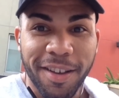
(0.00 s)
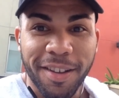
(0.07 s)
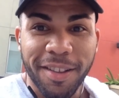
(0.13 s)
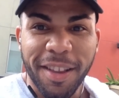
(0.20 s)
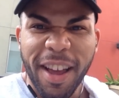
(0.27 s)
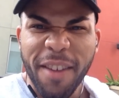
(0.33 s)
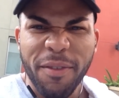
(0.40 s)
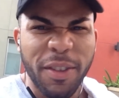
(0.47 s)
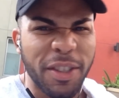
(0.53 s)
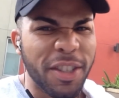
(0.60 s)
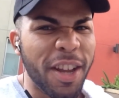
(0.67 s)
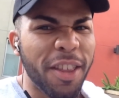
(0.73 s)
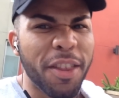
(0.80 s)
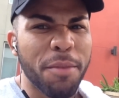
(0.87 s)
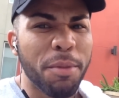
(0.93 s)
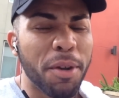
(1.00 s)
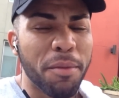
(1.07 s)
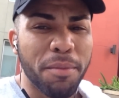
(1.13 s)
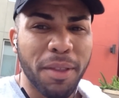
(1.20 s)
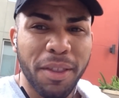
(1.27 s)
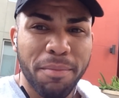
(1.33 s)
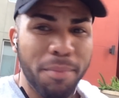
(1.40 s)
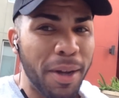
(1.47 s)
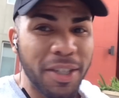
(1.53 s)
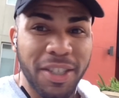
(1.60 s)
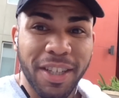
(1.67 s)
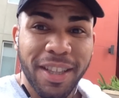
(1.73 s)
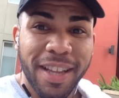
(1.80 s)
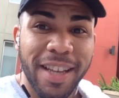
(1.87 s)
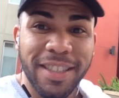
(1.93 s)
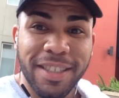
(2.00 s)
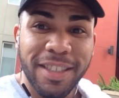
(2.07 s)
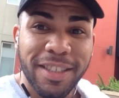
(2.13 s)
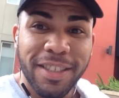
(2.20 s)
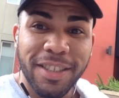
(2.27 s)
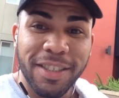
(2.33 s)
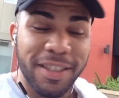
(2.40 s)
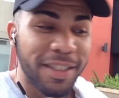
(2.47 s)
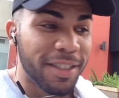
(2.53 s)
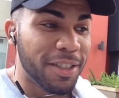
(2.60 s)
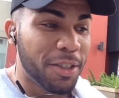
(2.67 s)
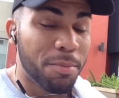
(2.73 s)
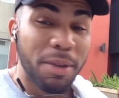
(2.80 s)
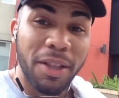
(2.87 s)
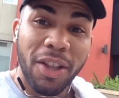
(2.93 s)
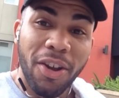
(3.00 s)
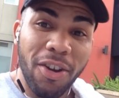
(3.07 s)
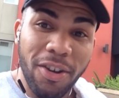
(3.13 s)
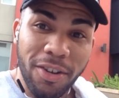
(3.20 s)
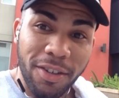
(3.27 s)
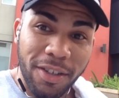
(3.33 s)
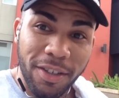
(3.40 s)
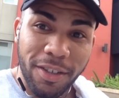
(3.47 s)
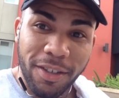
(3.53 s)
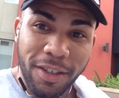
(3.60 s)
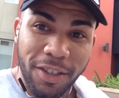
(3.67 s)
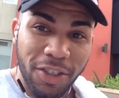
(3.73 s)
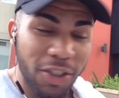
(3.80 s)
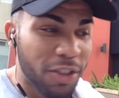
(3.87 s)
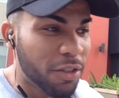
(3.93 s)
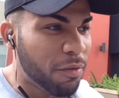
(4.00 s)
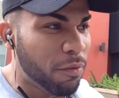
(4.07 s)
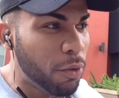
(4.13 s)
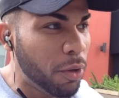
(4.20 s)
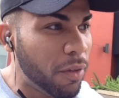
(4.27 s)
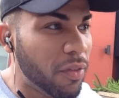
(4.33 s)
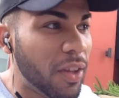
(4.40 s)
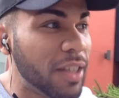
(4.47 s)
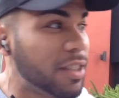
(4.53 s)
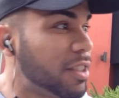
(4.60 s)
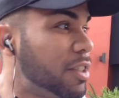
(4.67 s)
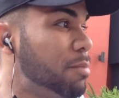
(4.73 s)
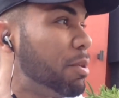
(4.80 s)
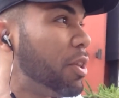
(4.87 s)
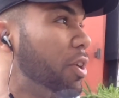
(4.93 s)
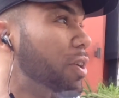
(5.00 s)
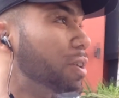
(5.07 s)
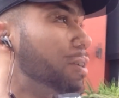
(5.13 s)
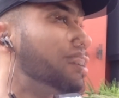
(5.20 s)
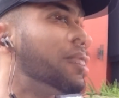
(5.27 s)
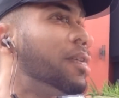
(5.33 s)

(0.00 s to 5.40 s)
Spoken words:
life is nothing but a bunch of lessons to be learned. It's just full of lessons to be learned.